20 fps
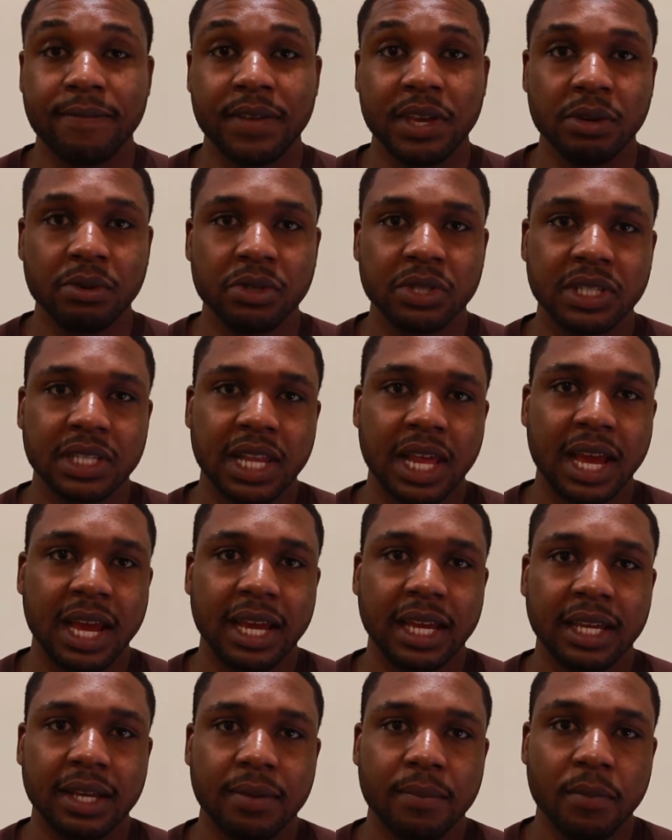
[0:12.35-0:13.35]
feels
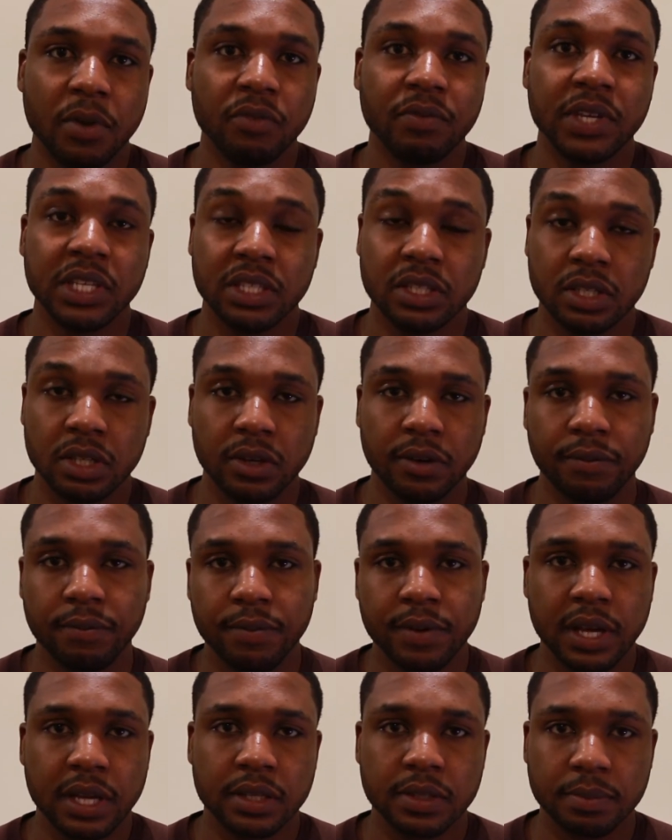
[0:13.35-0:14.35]
like moving to your
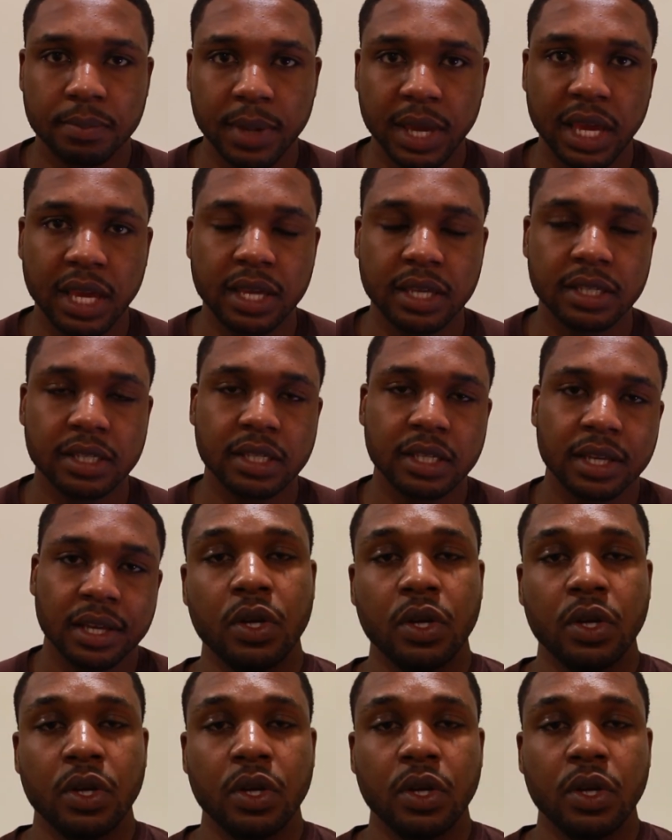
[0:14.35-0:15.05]
first base.